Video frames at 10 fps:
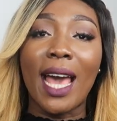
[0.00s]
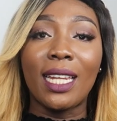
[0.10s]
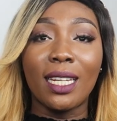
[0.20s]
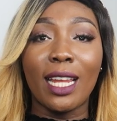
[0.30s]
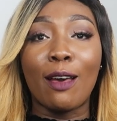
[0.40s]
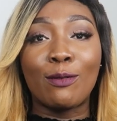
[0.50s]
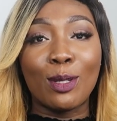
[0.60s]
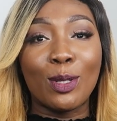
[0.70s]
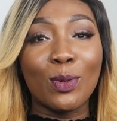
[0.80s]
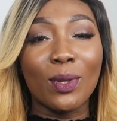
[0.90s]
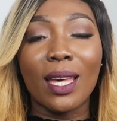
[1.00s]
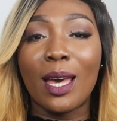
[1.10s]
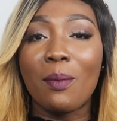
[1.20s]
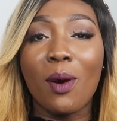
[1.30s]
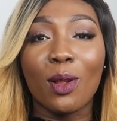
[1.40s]
I didn't have to do
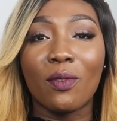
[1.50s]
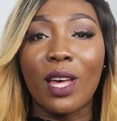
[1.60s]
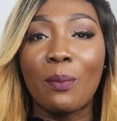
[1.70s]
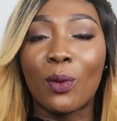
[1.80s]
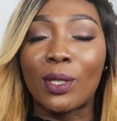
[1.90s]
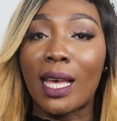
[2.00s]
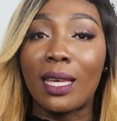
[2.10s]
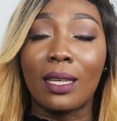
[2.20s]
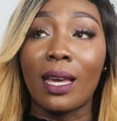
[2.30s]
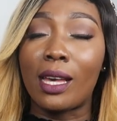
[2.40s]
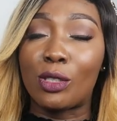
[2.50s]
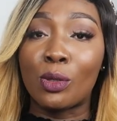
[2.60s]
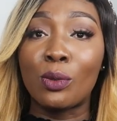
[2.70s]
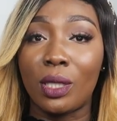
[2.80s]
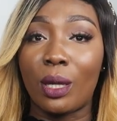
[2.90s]
all of that because I
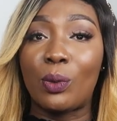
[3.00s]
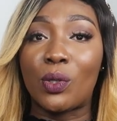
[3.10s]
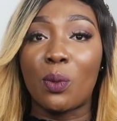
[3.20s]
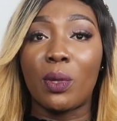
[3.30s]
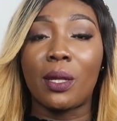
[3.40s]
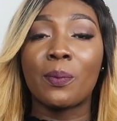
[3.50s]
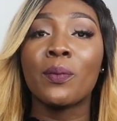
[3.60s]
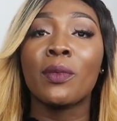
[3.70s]
schooled here in Germany,